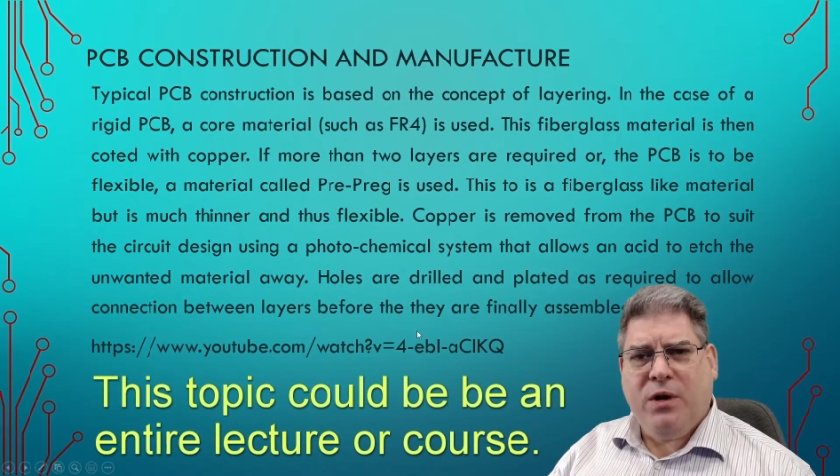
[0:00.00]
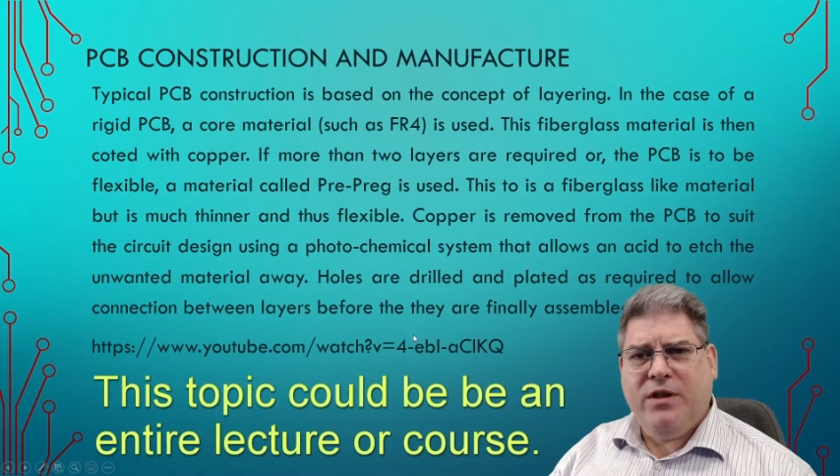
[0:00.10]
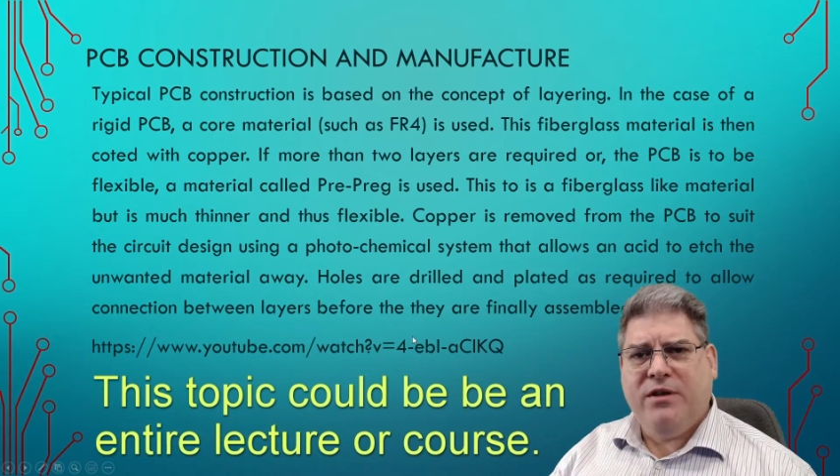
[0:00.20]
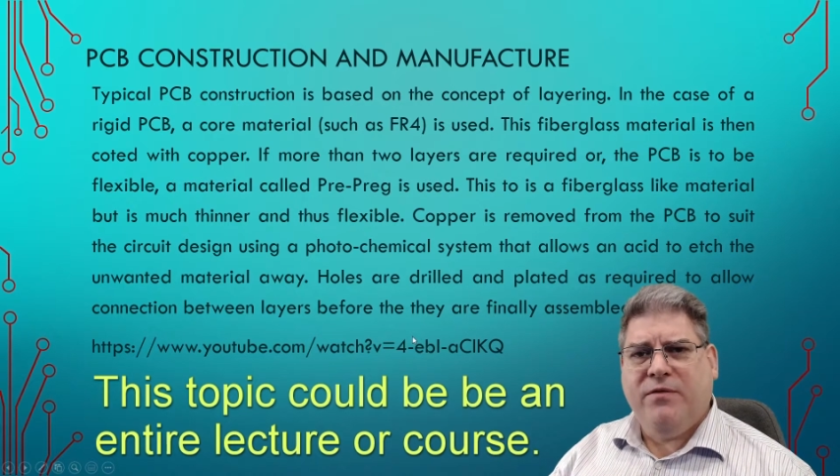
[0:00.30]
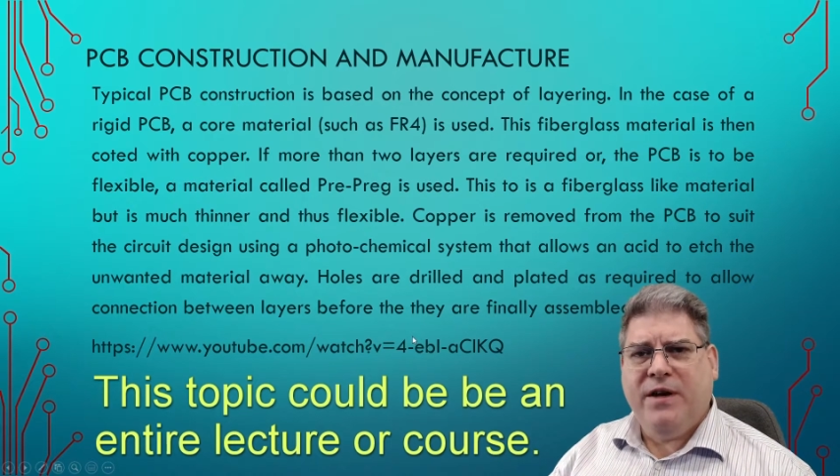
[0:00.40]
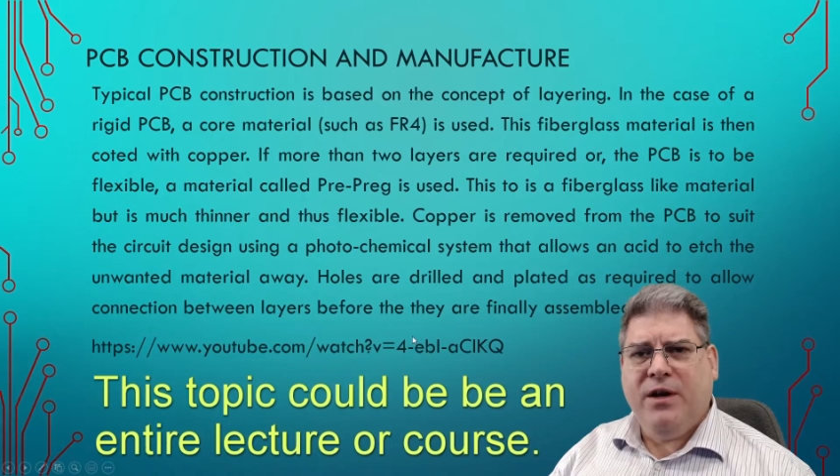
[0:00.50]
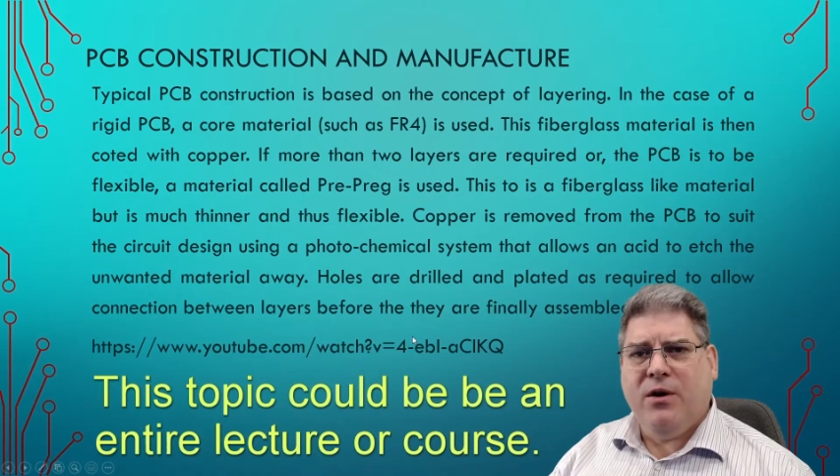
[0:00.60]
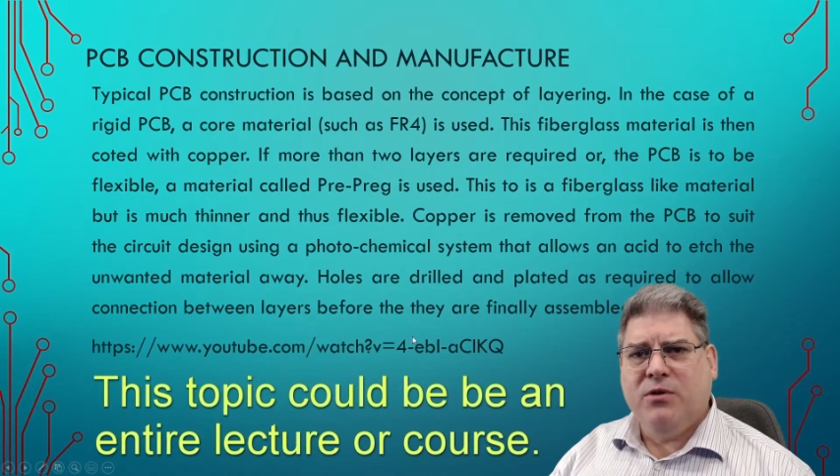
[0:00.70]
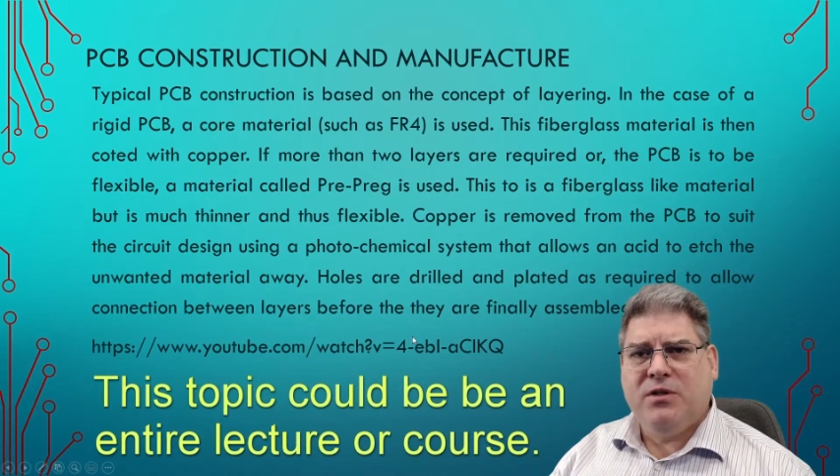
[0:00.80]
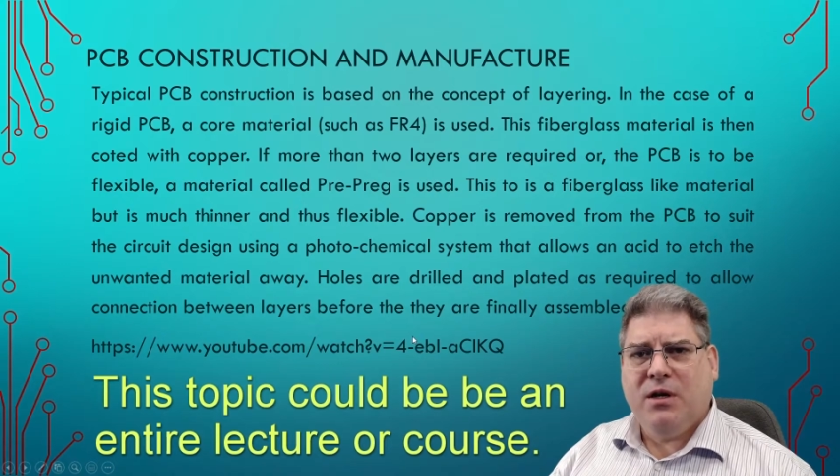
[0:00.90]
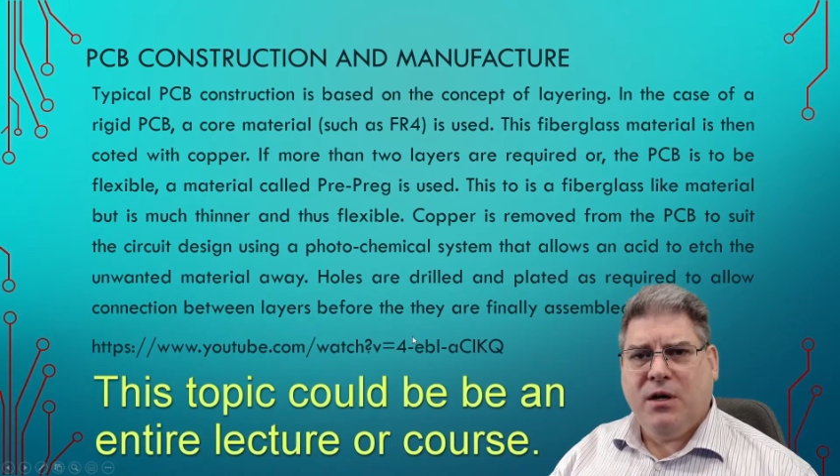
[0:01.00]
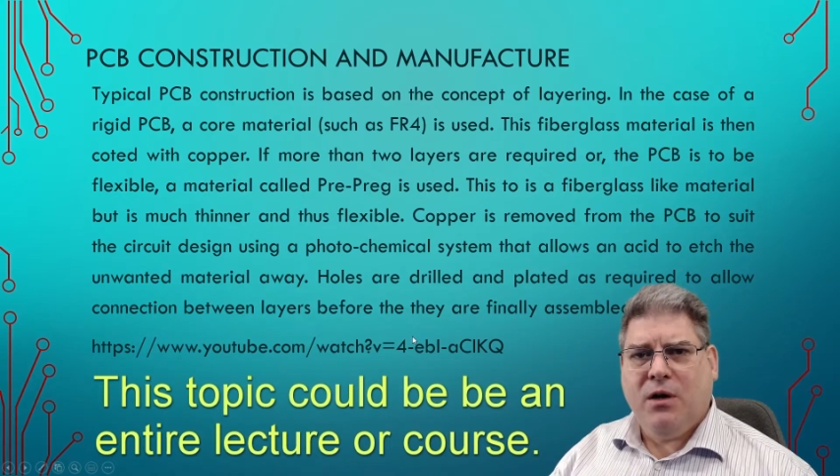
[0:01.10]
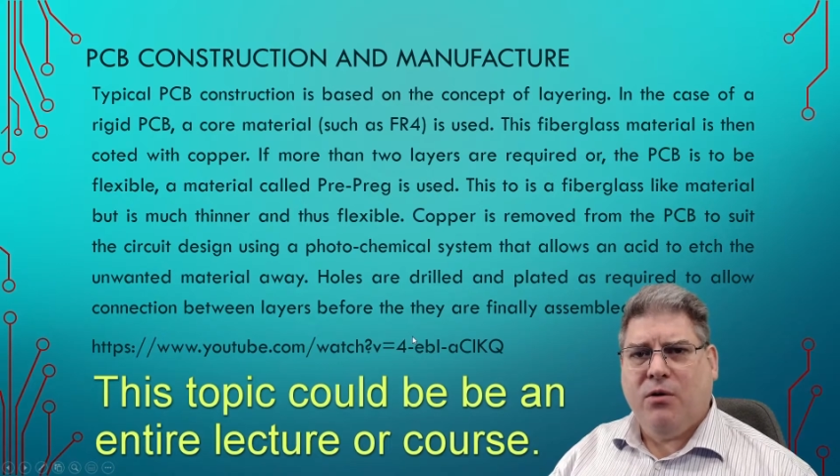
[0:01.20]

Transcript: one of these videos,